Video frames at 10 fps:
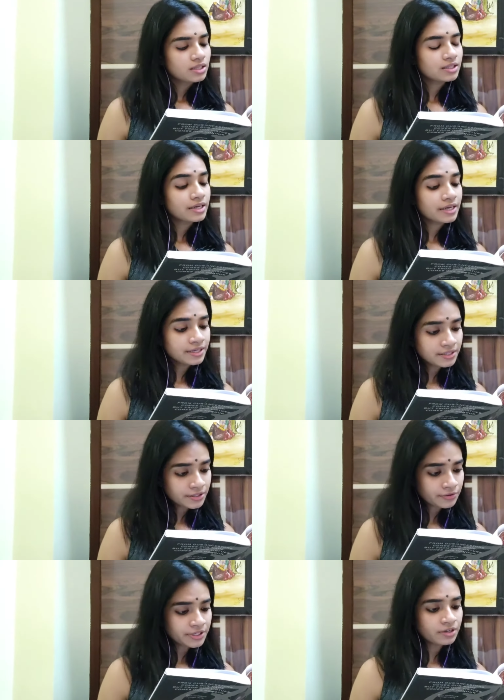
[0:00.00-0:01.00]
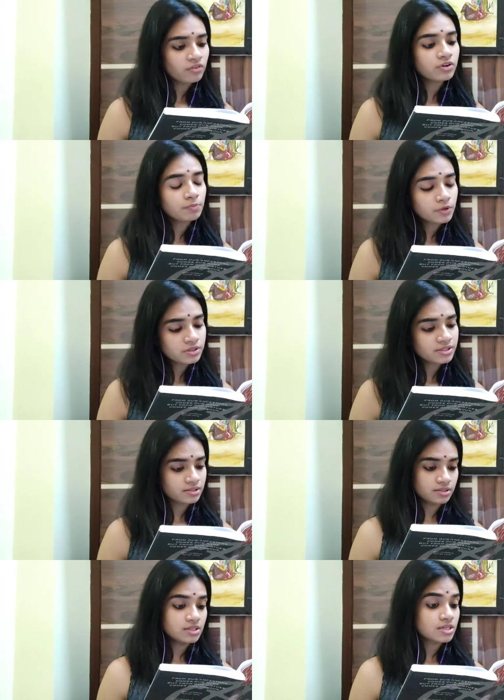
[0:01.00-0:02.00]
The integrity of a
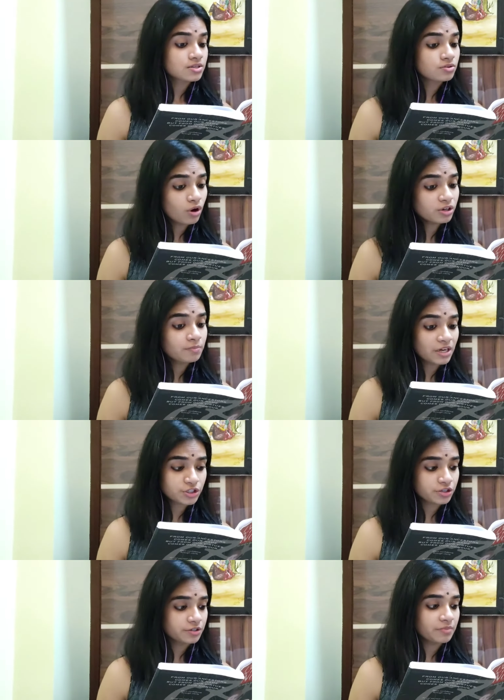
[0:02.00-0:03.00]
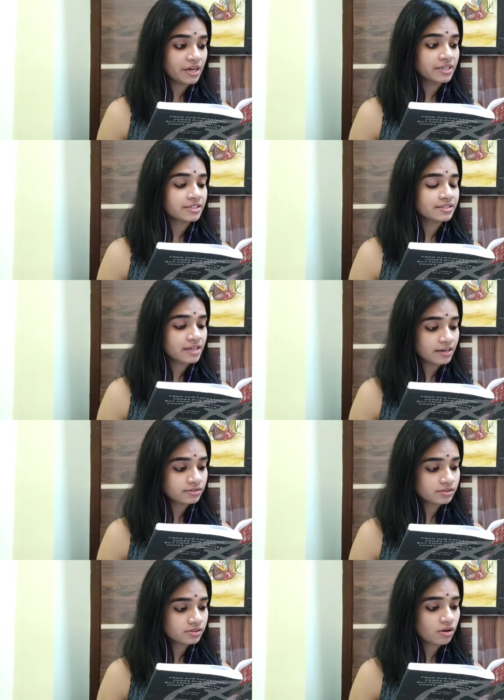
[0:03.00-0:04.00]
person is not measured by his
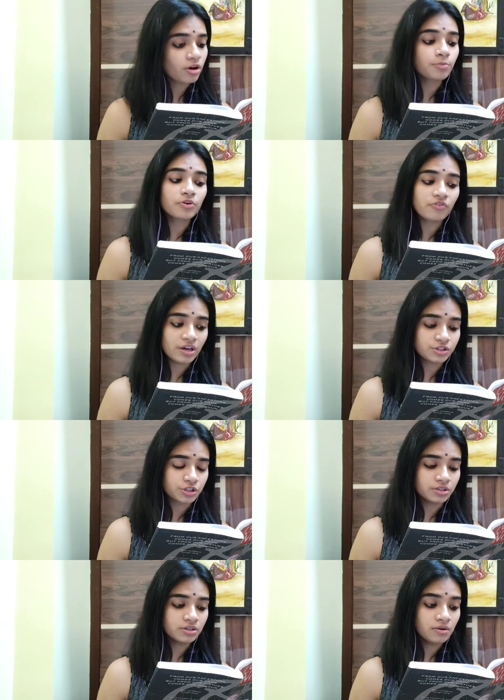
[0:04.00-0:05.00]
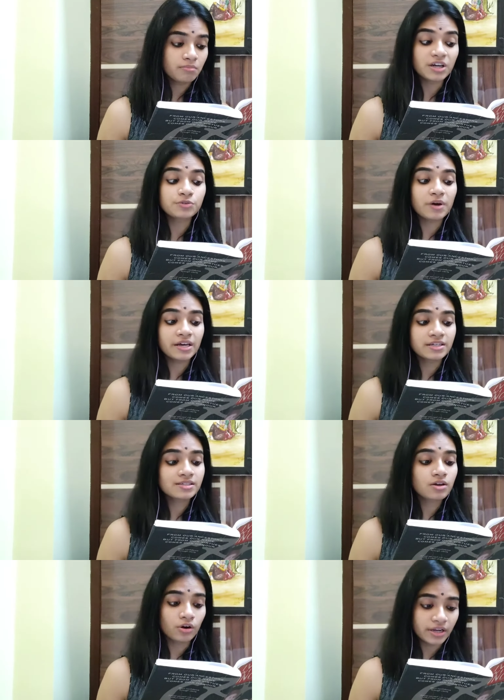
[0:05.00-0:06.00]
status or profession, but by
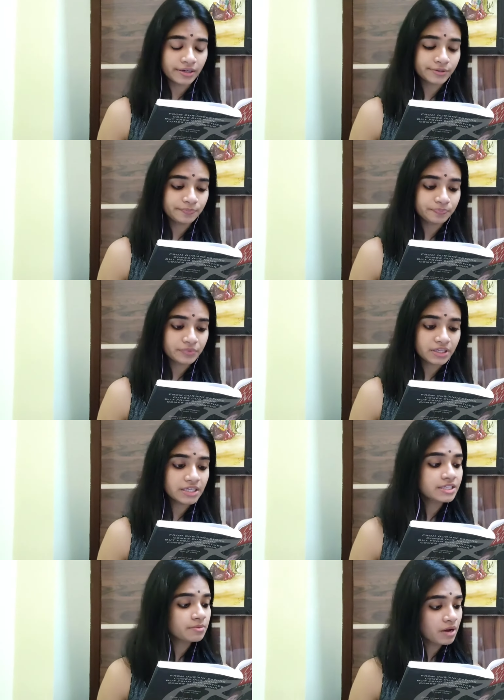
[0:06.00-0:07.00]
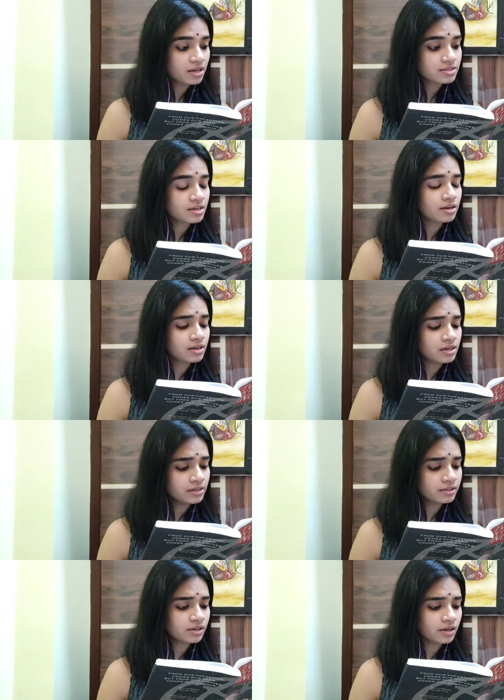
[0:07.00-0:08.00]
his conduct. It demands a
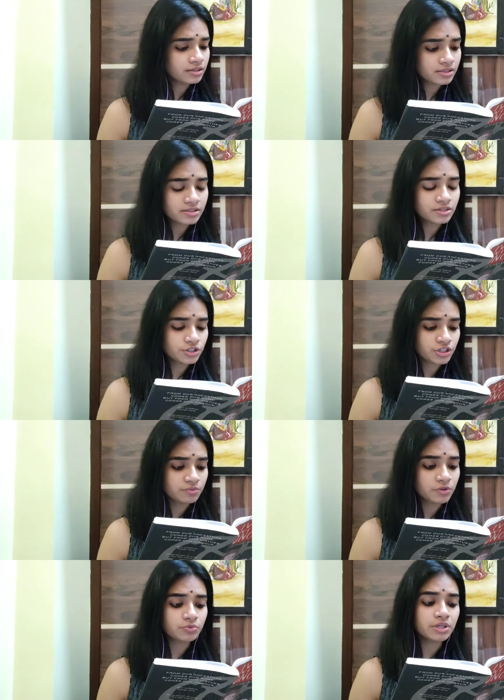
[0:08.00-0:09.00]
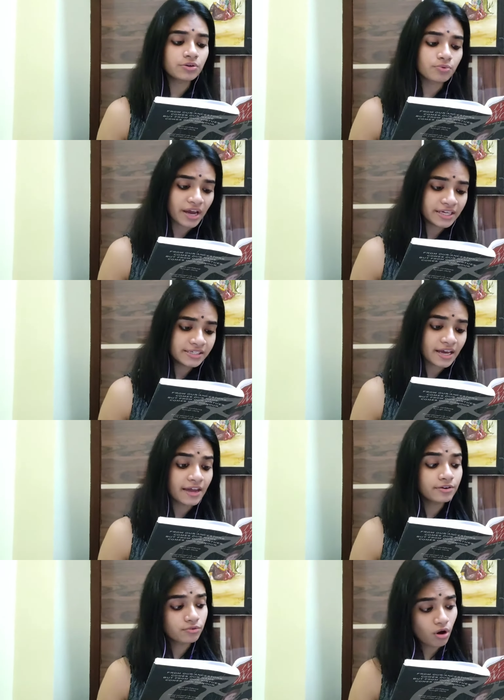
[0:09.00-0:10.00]
clear-cut distinction between right
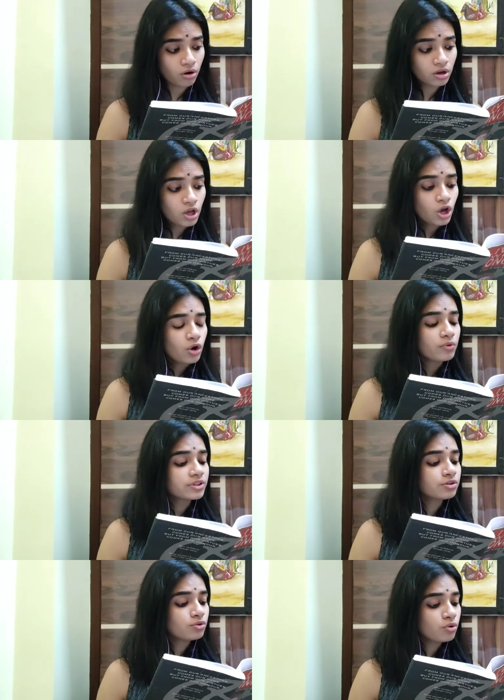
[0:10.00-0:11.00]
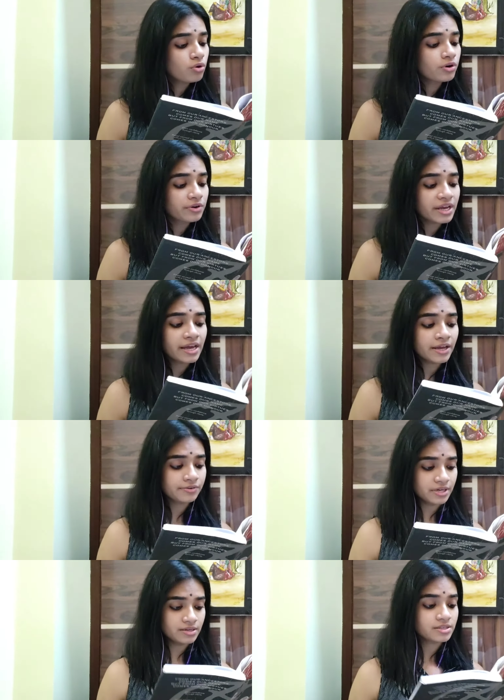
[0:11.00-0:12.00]
and wrong, with no gray
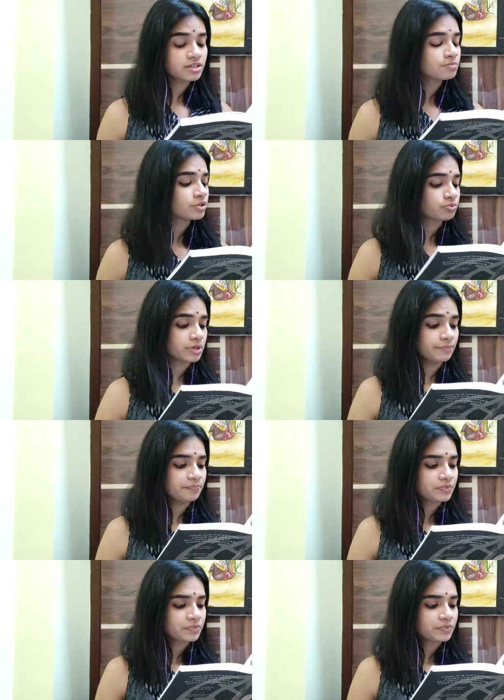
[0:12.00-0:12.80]
areas in between.